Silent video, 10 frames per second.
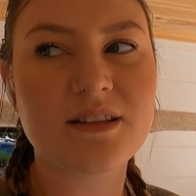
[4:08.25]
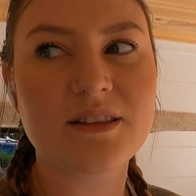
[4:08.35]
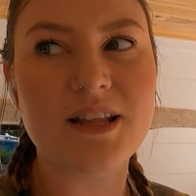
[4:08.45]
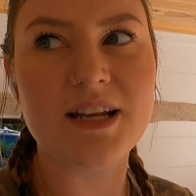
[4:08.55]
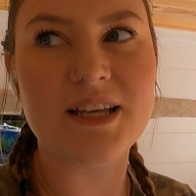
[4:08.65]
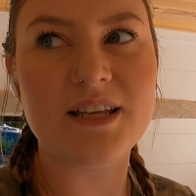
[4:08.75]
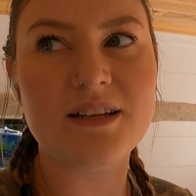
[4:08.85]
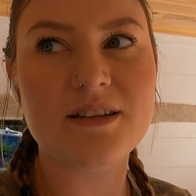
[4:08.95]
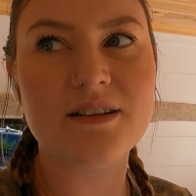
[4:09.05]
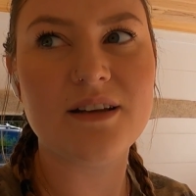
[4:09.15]
let it
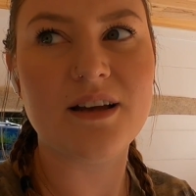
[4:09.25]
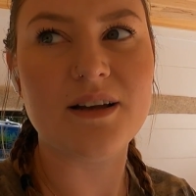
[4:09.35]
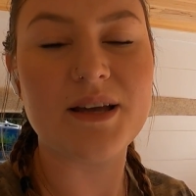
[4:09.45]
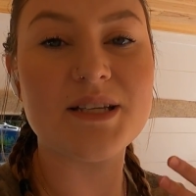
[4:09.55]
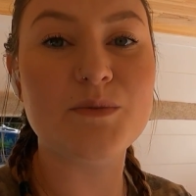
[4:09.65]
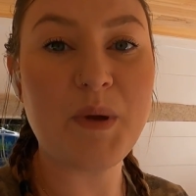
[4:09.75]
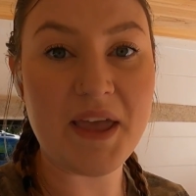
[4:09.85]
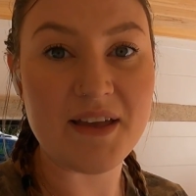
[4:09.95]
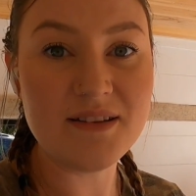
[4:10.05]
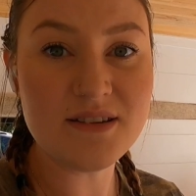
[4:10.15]

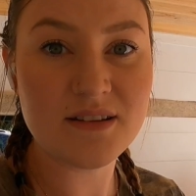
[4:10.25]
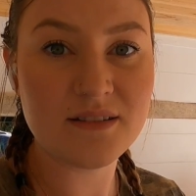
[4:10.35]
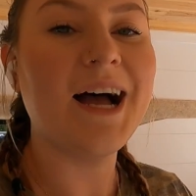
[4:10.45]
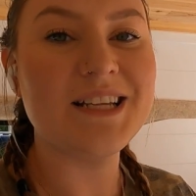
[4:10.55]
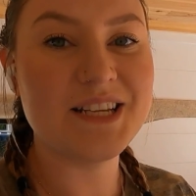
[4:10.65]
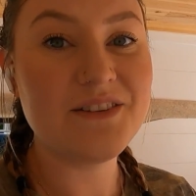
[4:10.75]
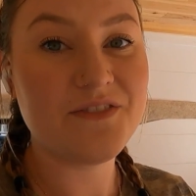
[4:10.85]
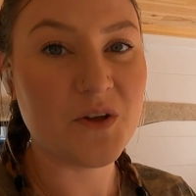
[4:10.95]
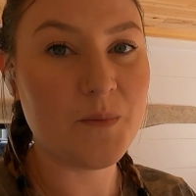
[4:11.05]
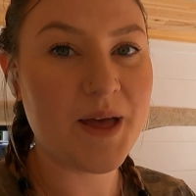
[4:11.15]
expand. I did
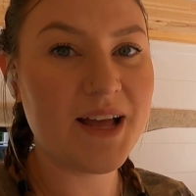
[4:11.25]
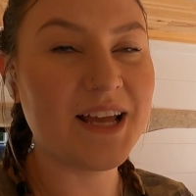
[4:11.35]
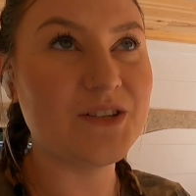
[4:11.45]
film that.